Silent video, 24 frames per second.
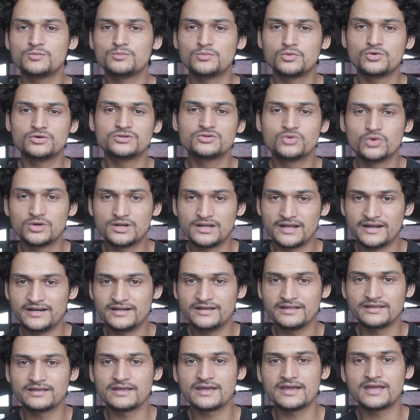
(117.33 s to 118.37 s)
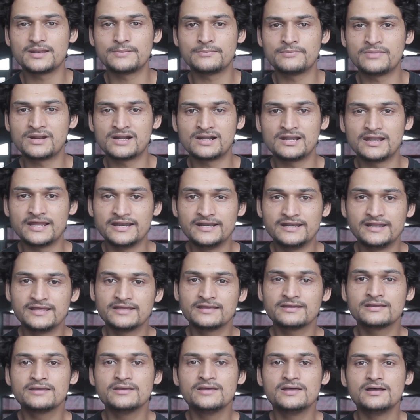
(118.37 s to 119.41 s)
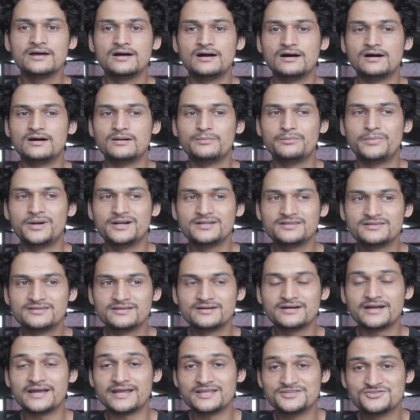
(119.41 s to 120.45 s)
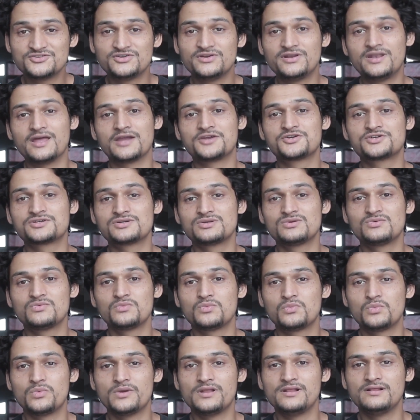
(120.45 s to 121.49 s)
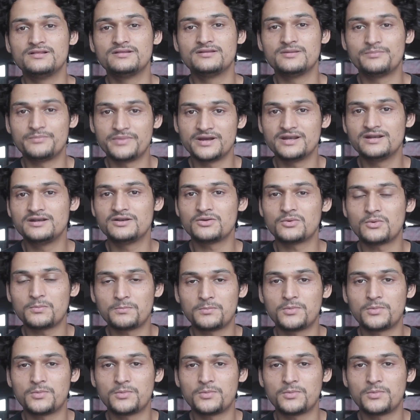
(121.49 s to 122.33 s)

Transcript: on both good lighting and bad lighting, but the edge detection will depend